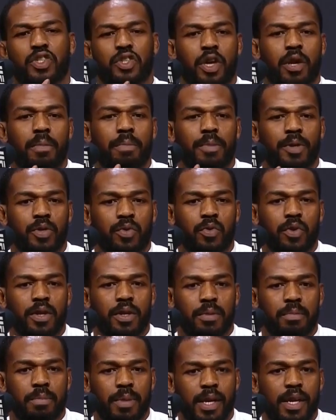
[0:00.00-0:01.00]
jump
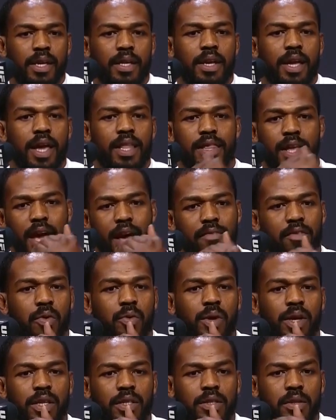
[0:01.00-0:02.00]
between me and the
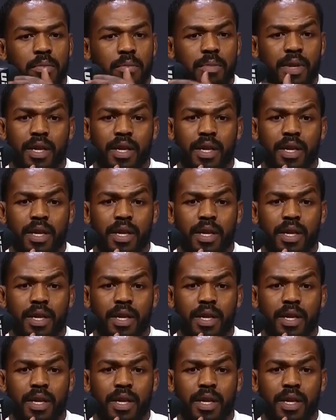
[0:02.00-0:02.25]
heavyweights.